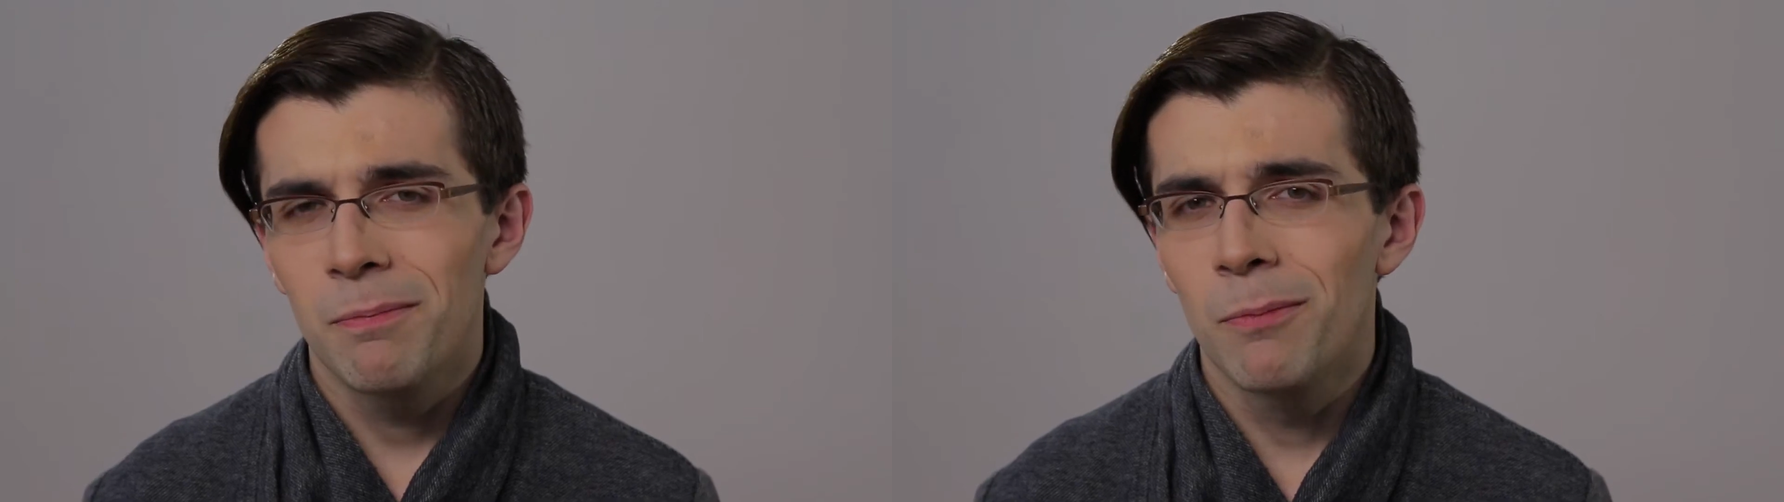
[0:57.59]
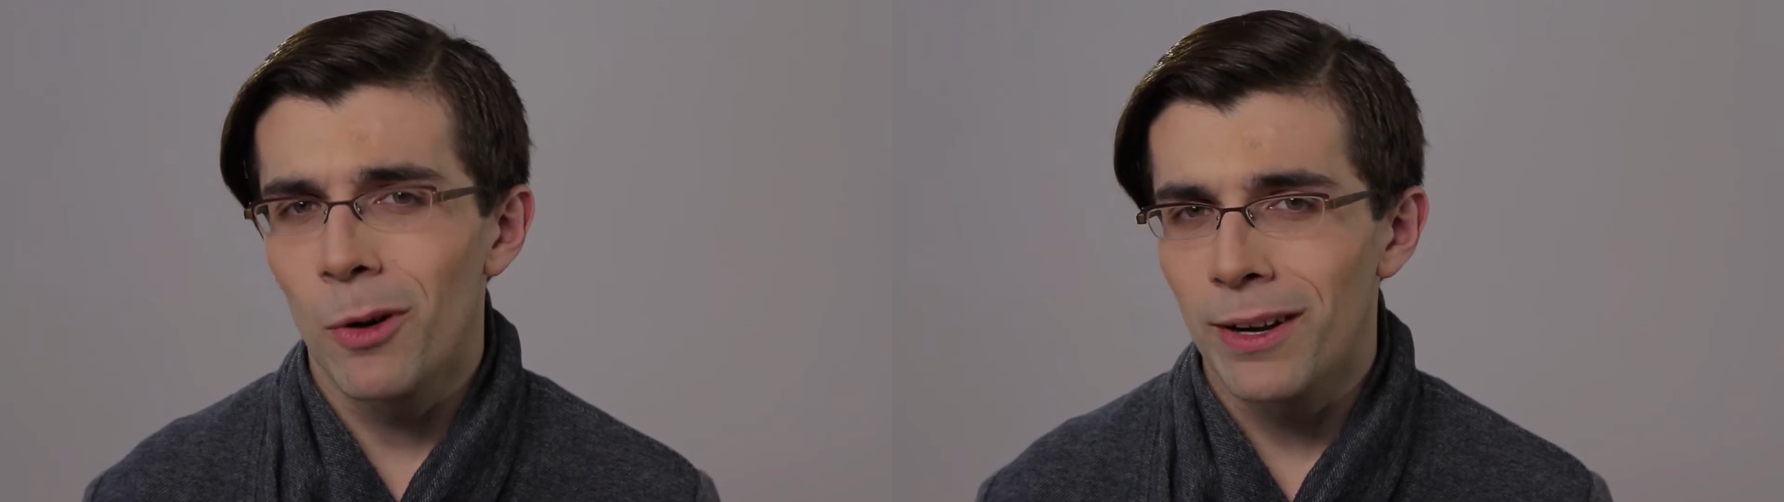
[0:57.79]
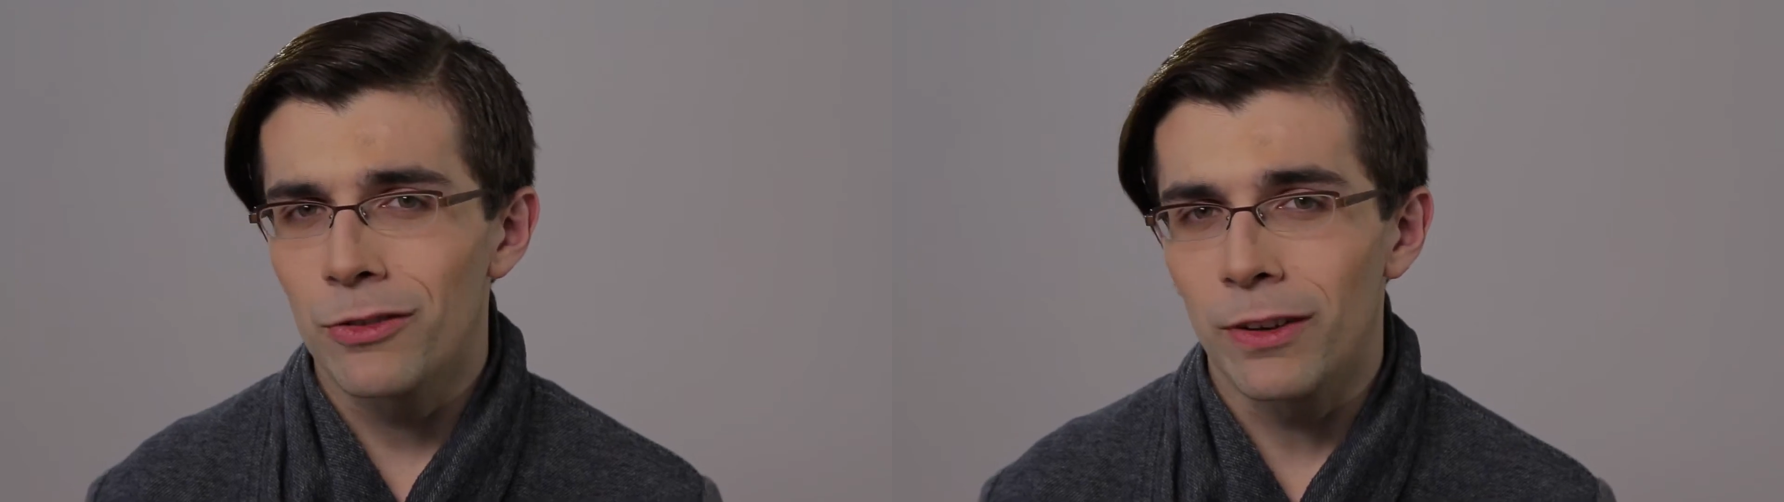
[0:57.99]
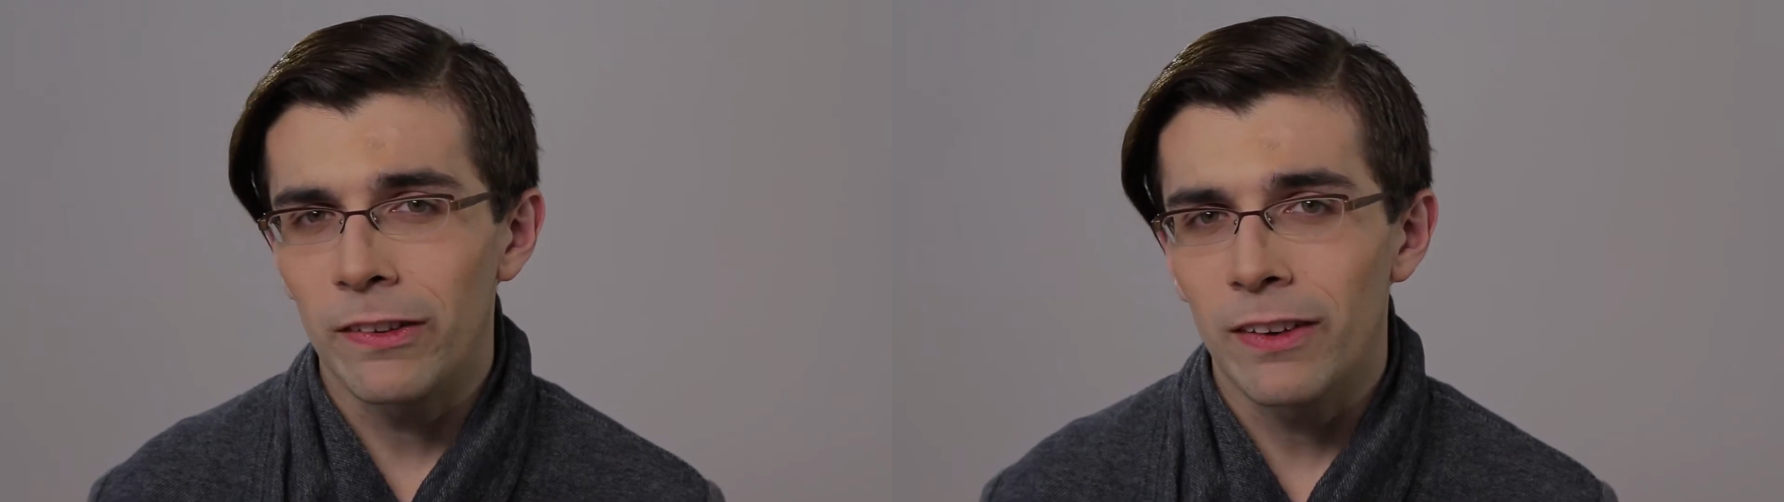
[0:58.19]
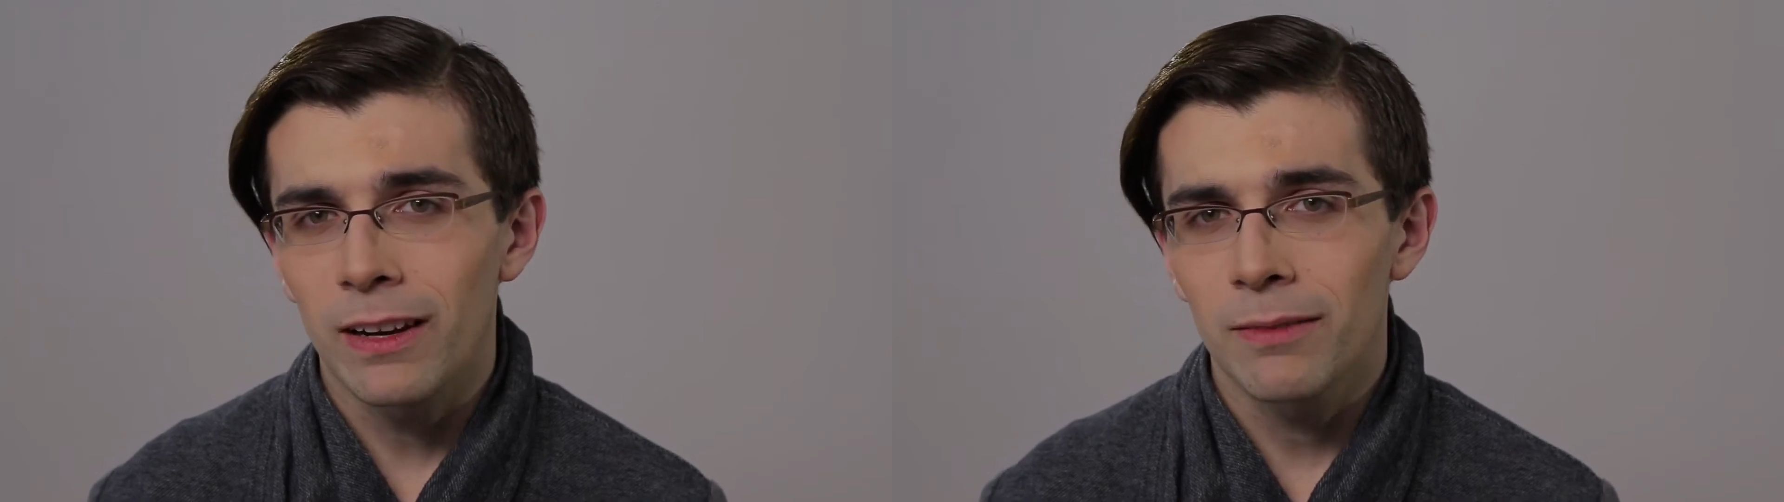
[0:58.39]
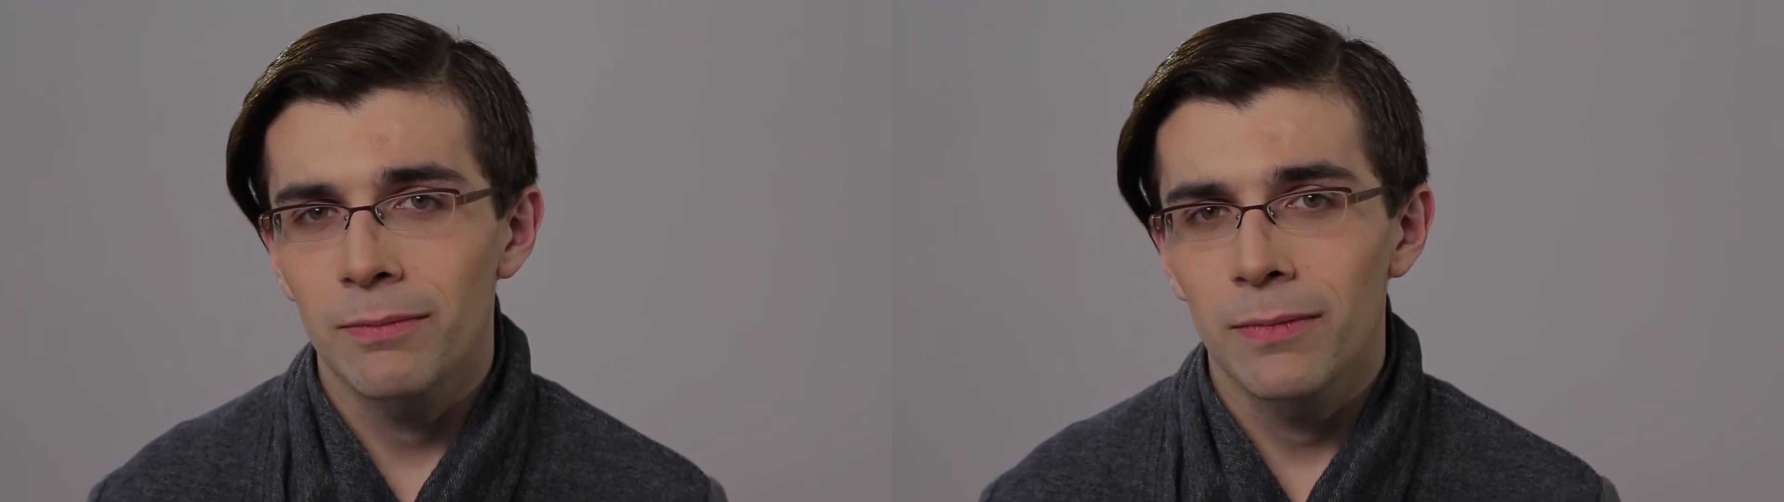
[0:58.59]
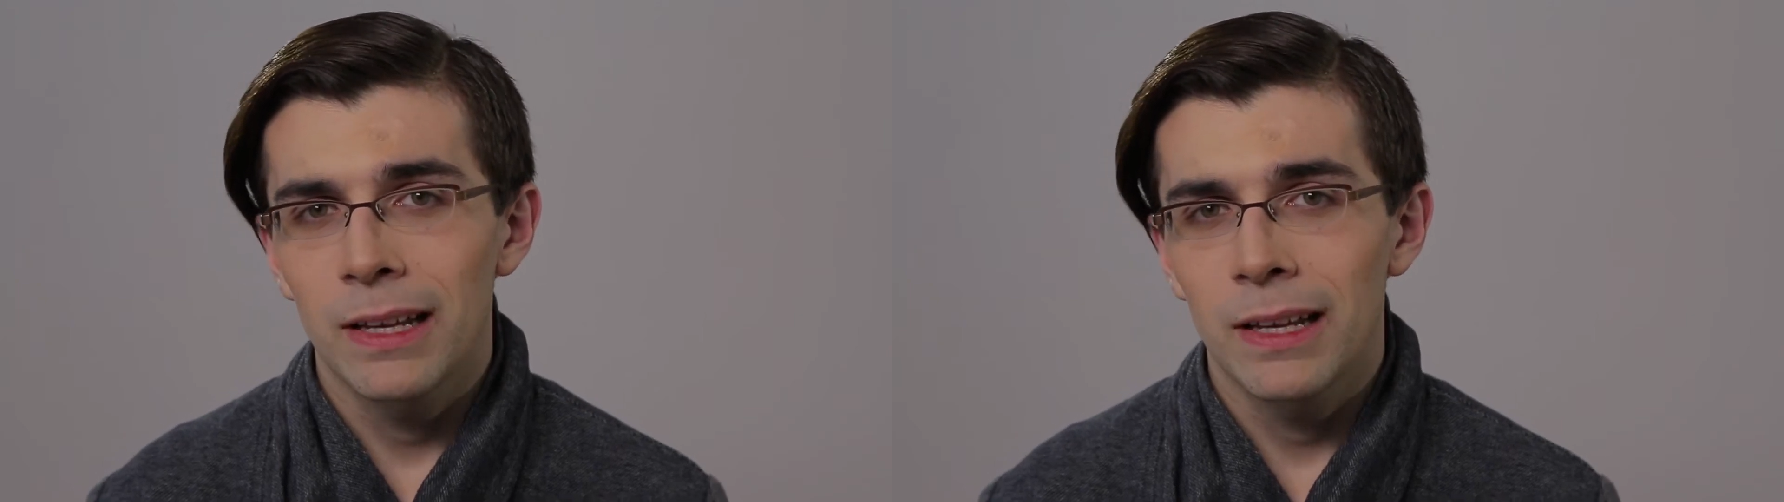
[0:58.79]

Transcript: more interesting.